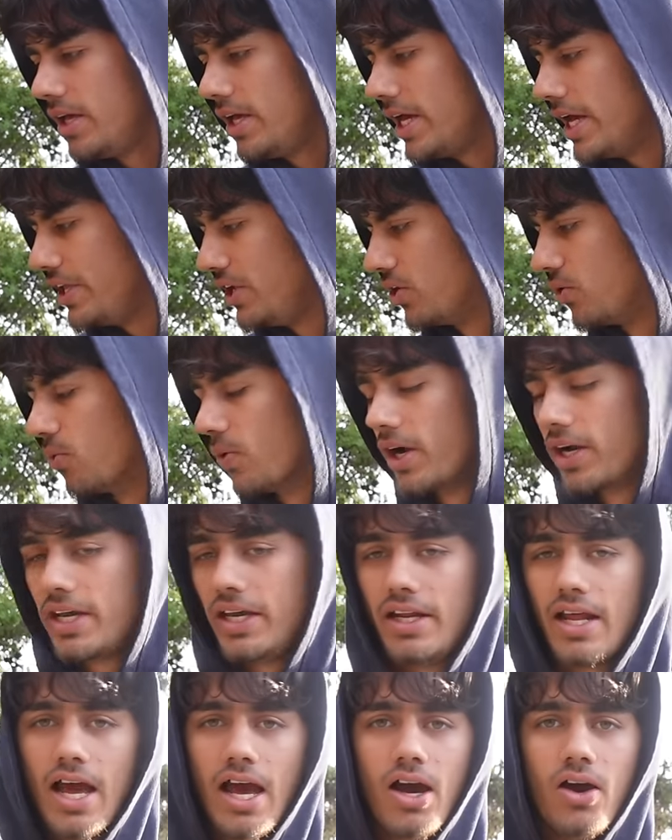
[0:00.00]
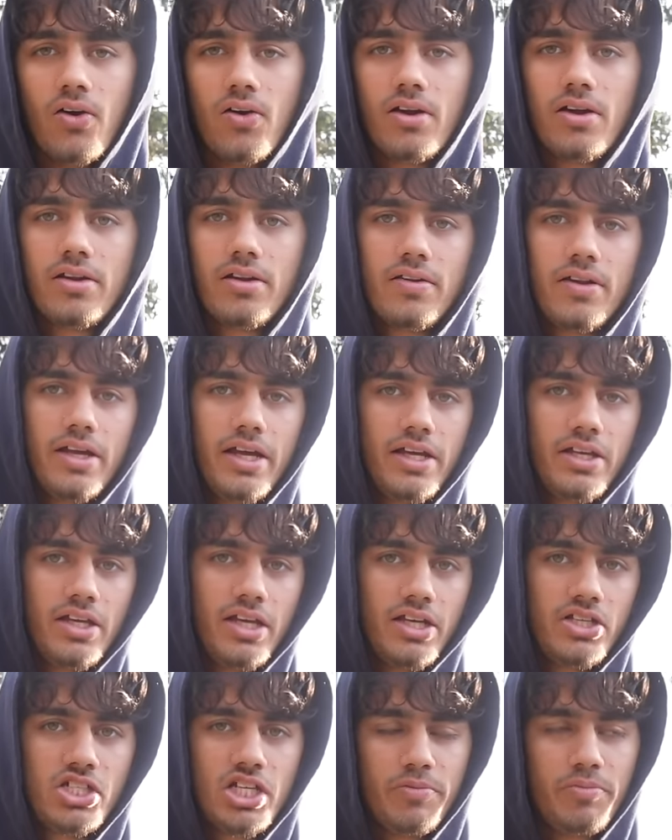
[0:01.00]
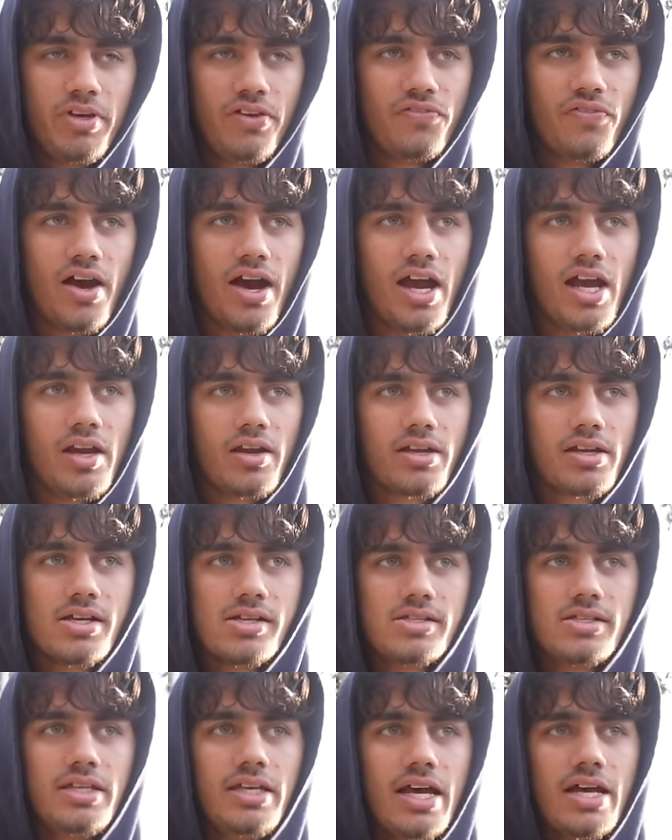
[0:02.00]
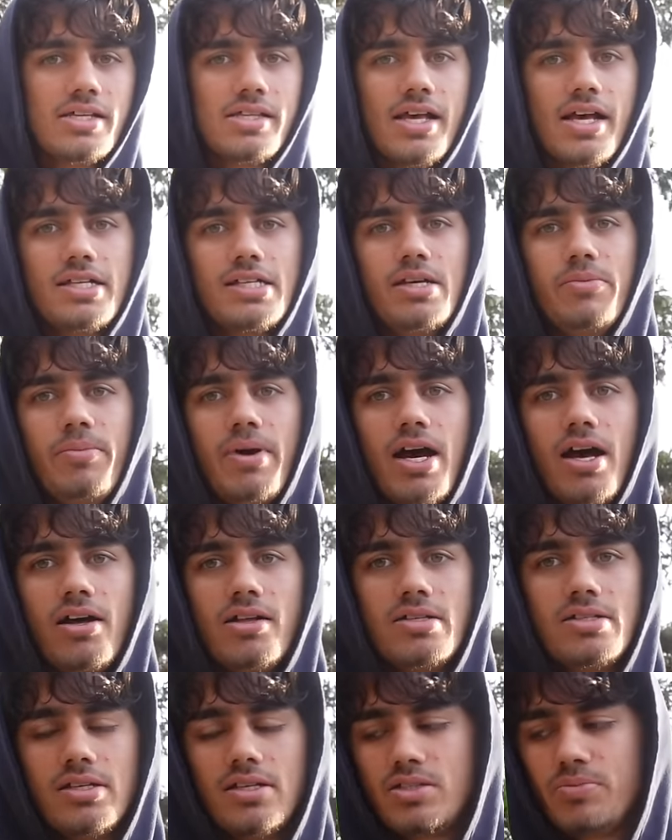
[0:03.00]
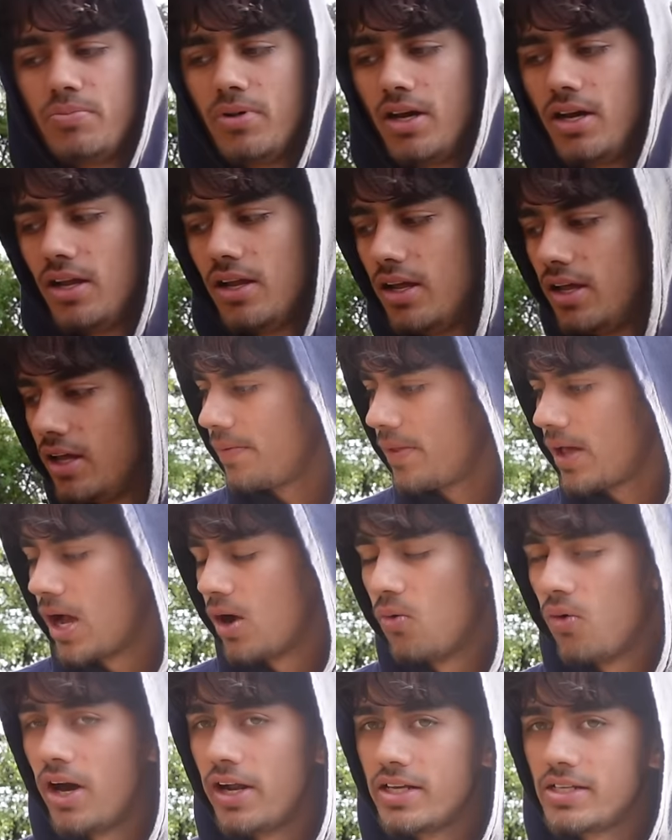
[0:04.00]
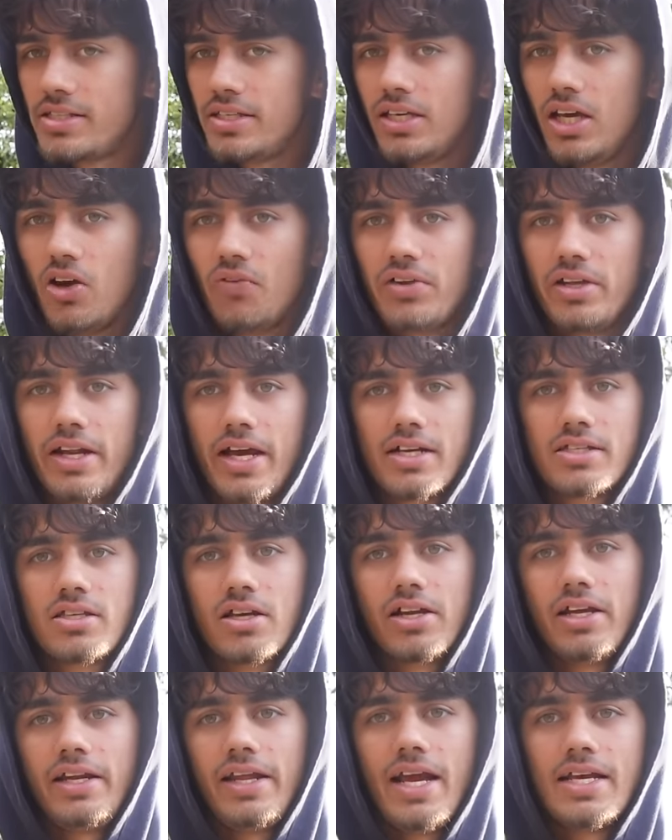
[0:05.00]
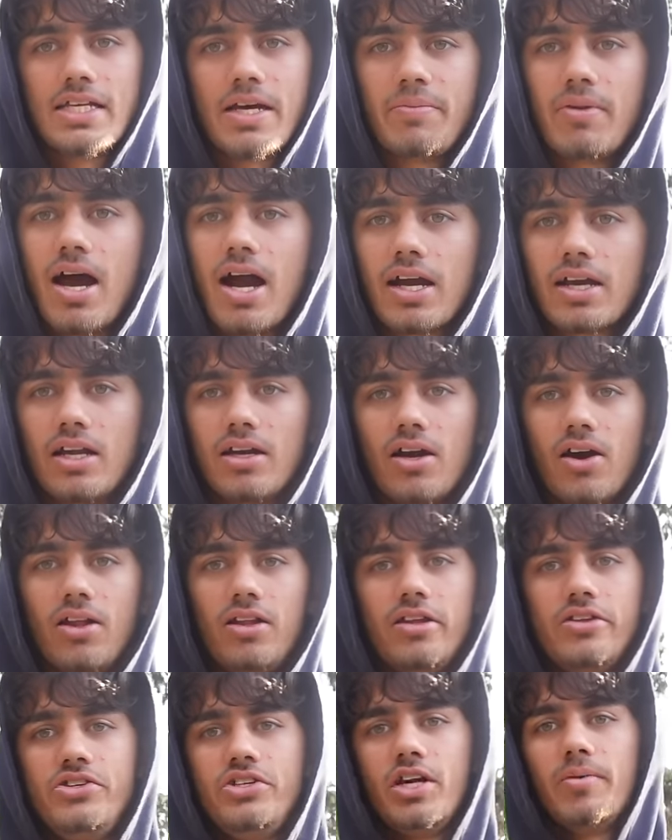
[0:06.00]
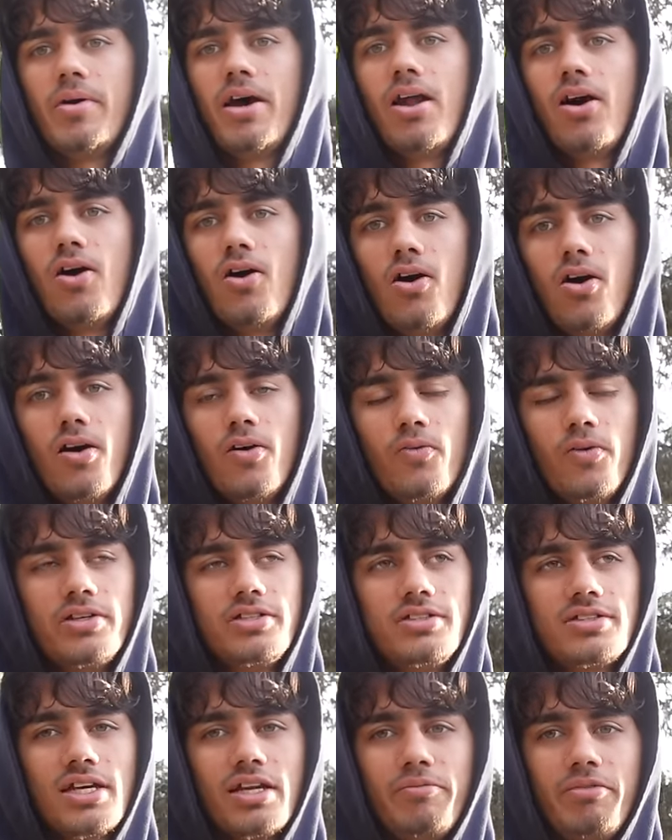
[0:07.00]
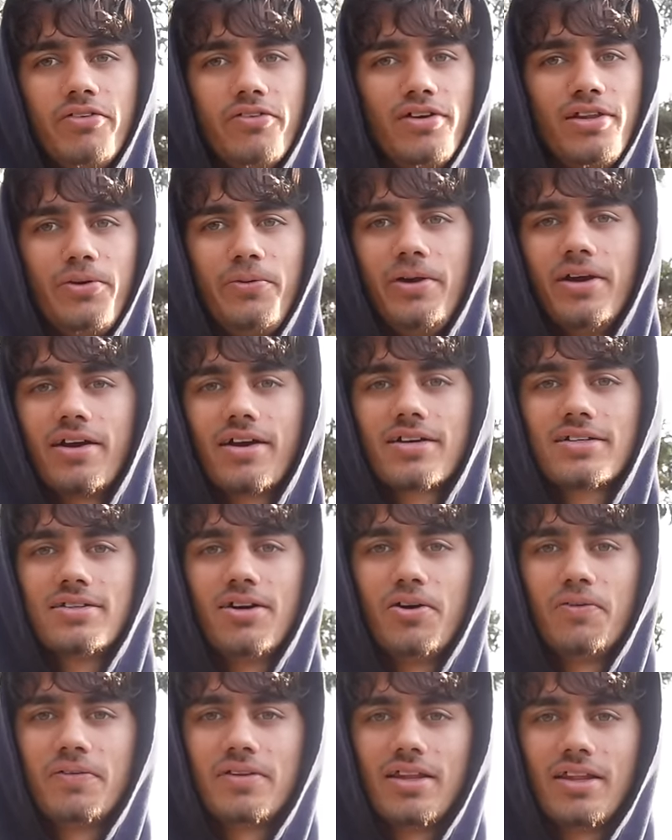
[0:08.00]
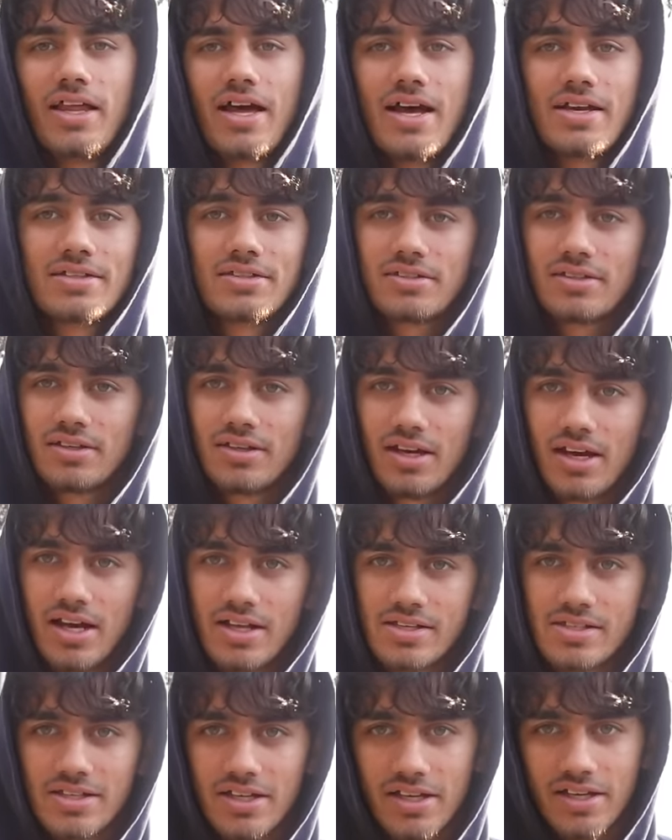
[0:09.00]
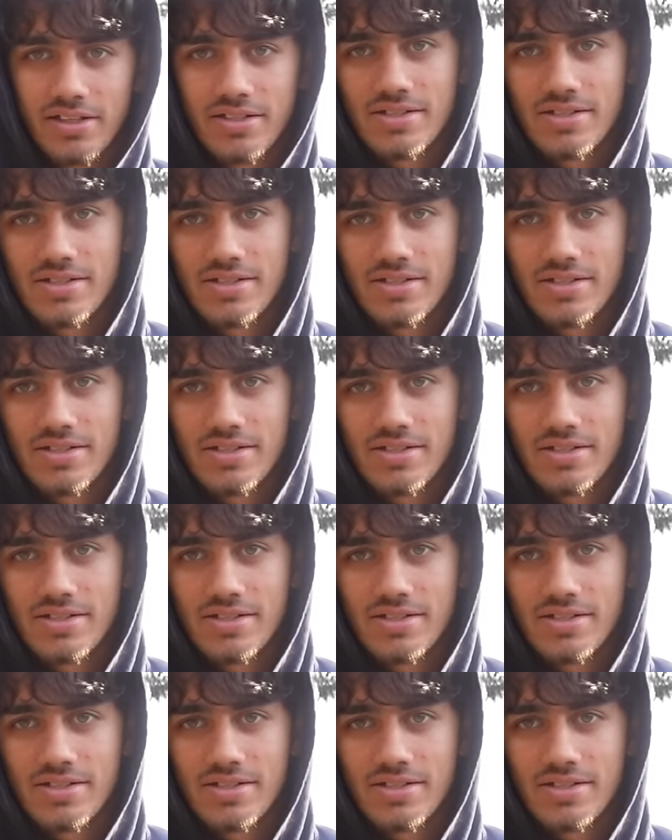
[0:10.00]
and you're working out it, it should be fine because he has less imbalances. But I want to see over the next 30 days. I'm not going to go to the gym at all, which is going to be really weird because over the last, I'd say,